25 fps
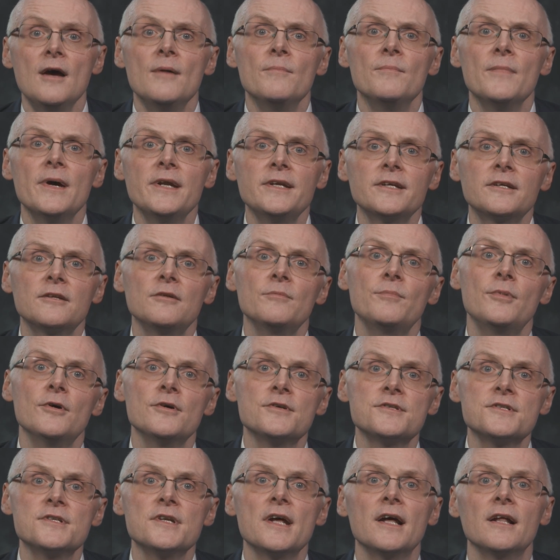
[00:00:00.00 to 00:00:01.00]
Medical
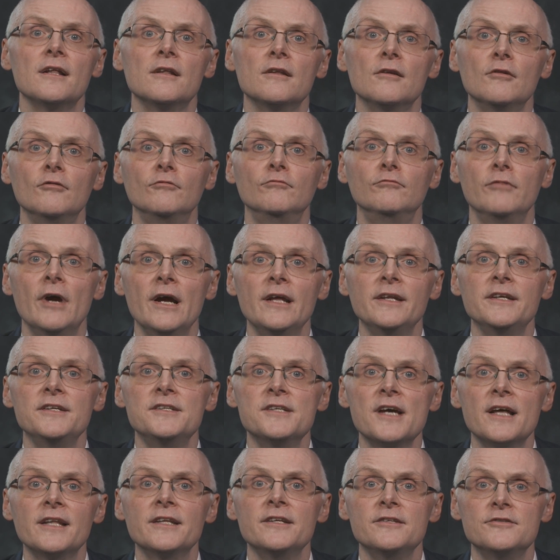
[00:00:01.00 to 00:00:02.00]
personnel rarely
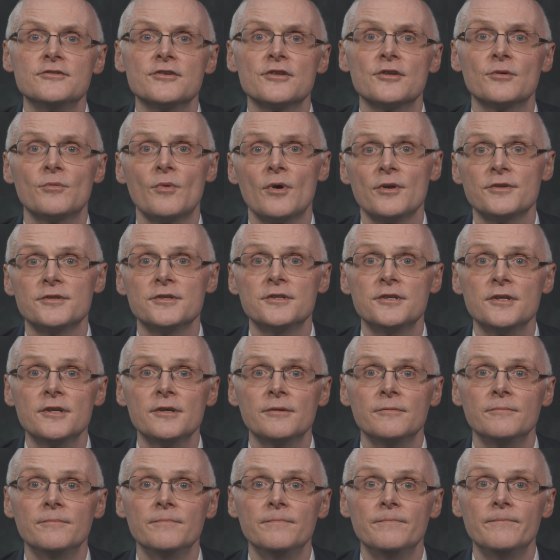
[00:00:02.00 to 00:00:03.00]
tell each other what to
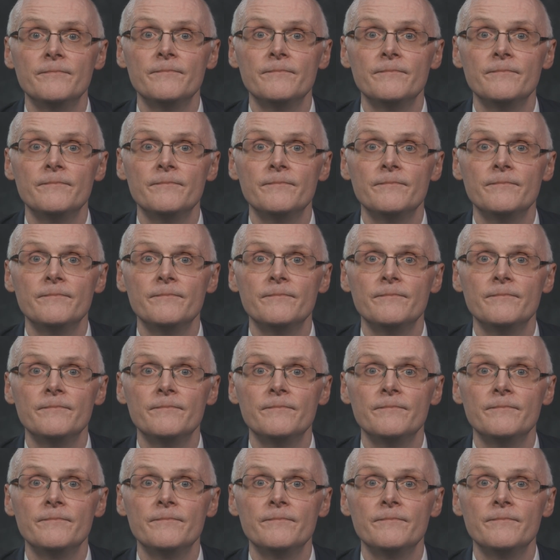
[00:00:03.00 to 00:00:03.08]
do.